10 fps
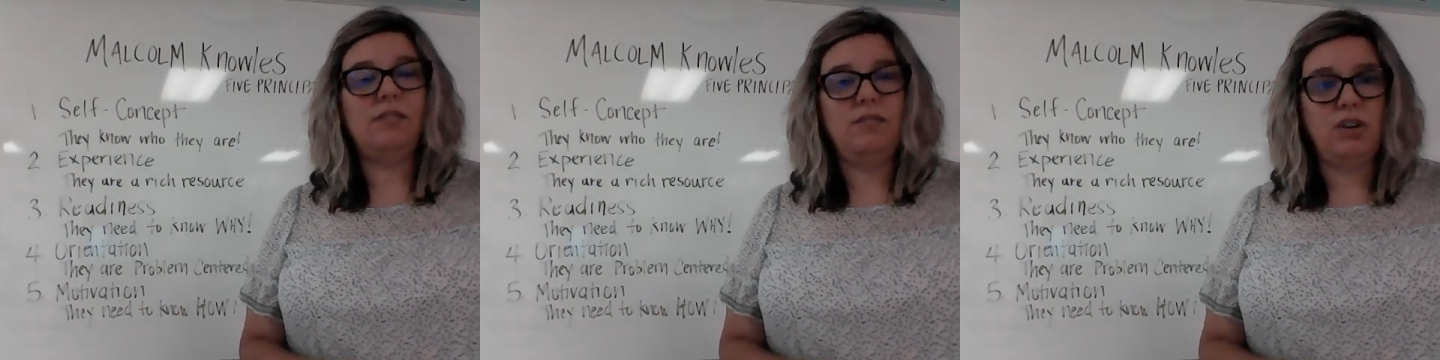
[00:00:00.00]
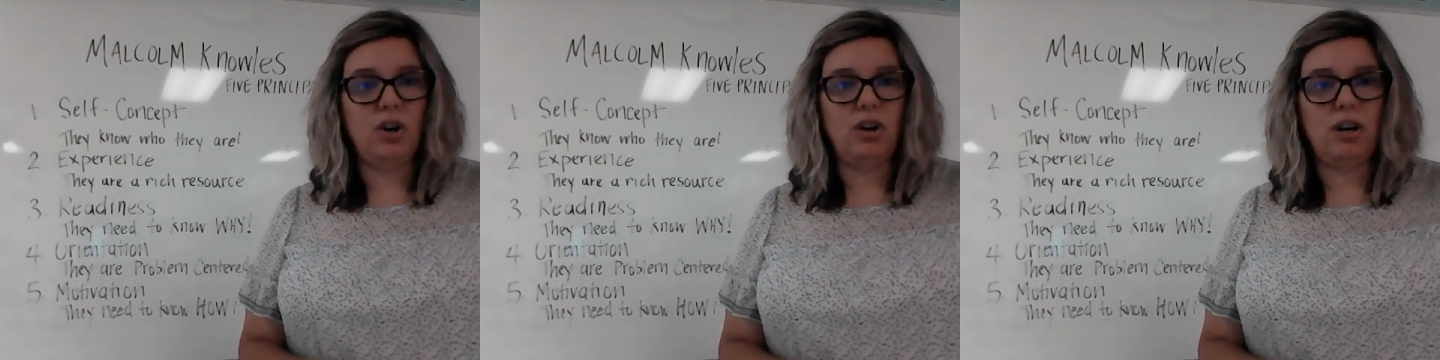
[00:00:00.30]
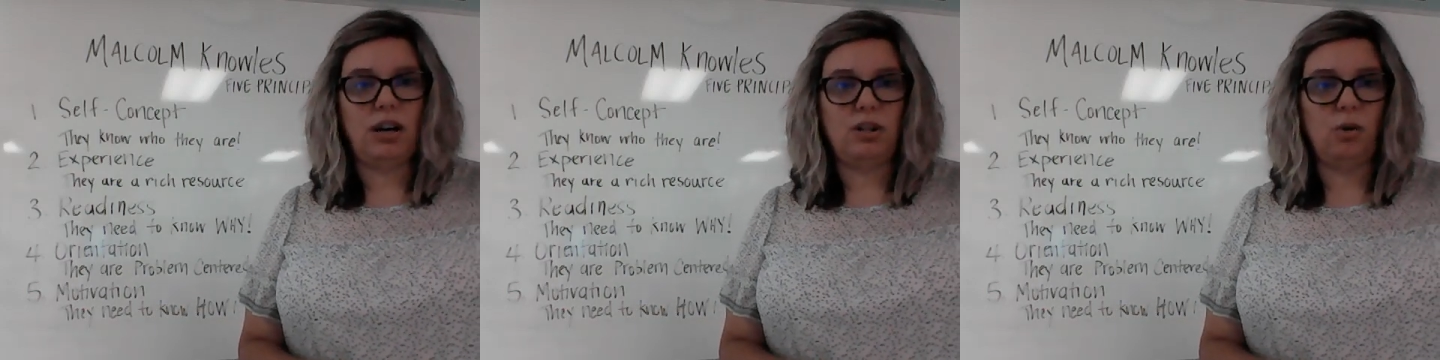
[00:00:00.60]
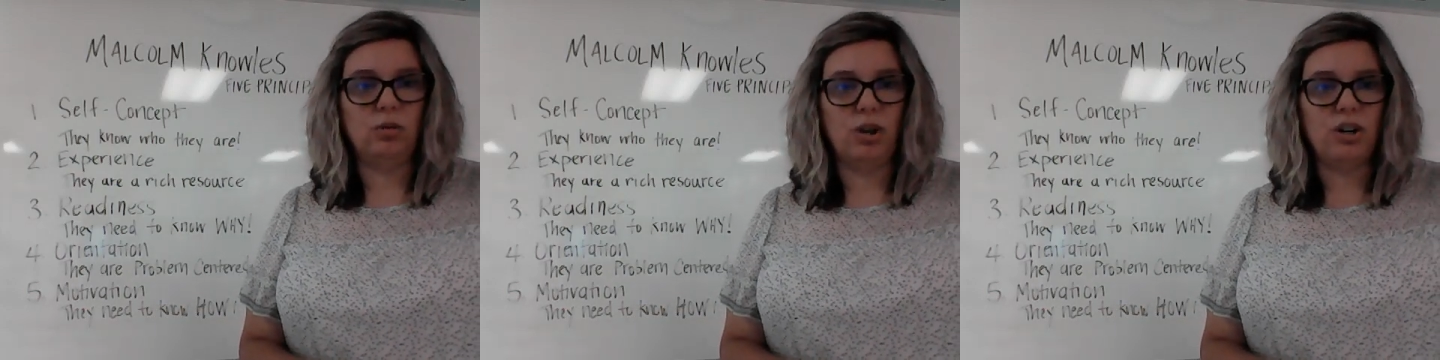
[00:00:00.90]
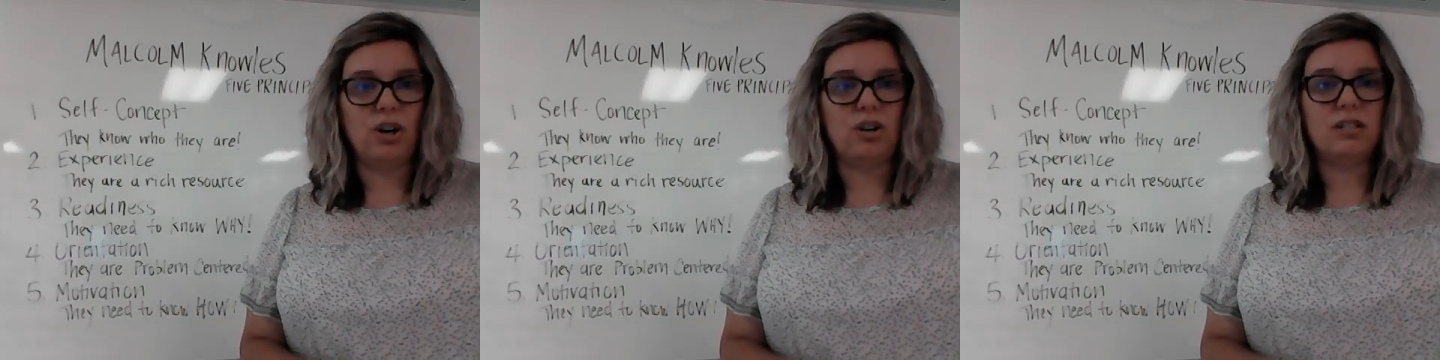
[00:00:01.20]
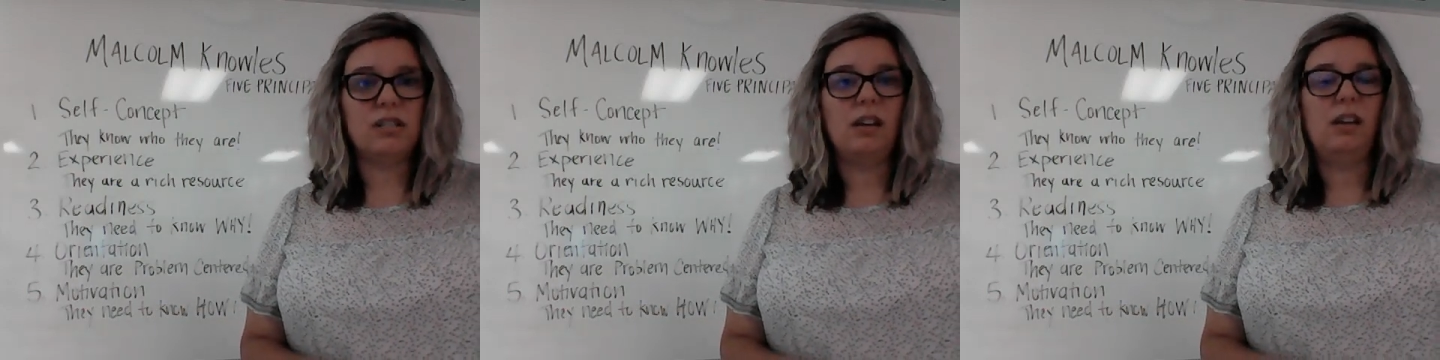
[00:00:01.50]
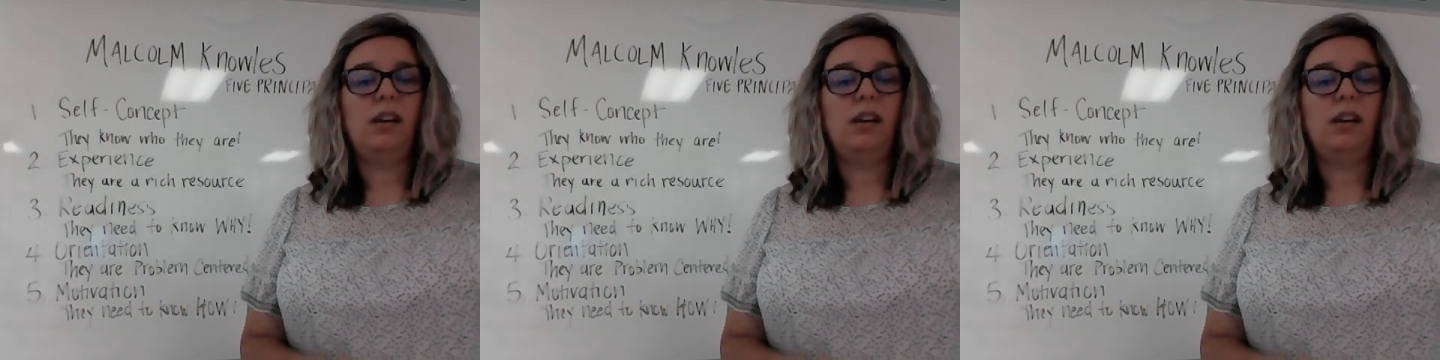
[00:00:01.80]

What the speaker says: of your adult learners,